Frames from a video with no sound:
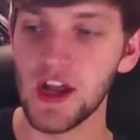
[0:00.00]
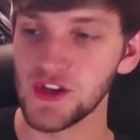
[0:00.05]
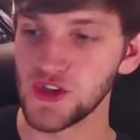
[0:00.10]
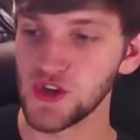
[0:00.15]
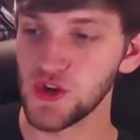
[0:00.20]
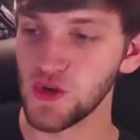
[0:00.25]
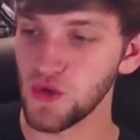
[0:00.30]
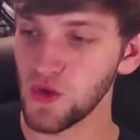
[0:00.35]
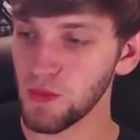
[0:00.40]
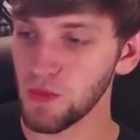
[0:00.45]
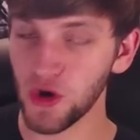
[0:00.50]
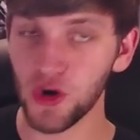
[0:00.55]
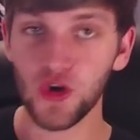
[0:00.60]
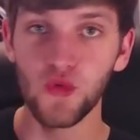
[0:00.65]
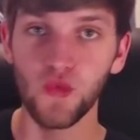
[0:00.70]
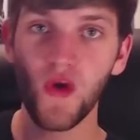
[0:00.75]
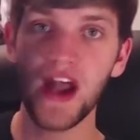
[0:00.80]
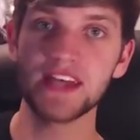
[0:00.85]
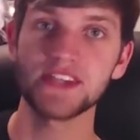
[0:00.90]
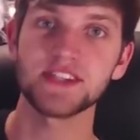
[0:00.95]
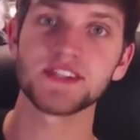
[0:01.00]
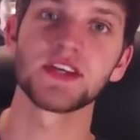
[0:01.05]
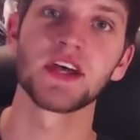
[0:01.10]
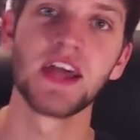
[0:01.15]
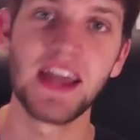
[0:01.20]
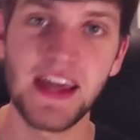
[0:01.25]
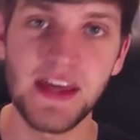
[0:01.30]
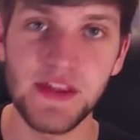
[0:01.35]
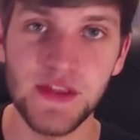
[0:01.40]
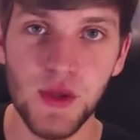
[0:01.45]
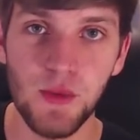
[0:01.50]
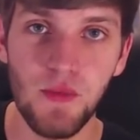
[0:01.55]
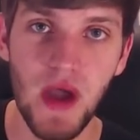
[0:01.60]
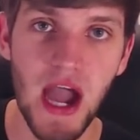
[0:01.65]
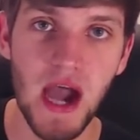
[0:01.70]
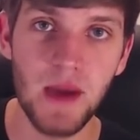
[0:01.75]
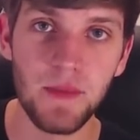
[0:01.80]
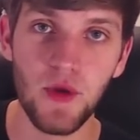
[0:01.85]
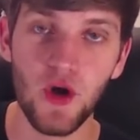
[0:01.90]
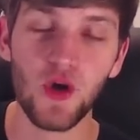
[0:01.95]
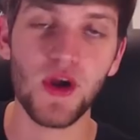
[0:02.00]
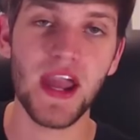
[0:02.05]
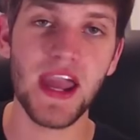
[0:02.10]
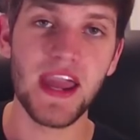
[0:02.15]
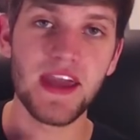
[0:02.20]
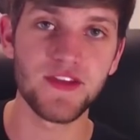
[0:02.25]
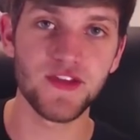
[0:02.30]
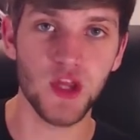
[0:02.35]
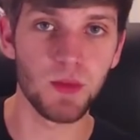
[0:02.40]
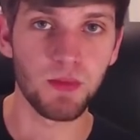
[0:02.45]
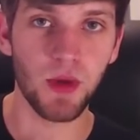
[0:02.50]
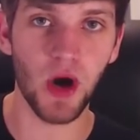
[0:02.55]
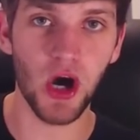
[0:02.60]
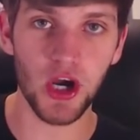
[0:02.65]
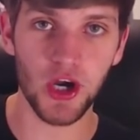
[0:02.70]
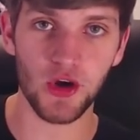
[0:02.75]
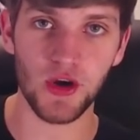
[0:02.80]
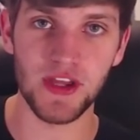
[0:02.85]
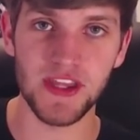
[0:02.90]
to progress in the map are in the bunker,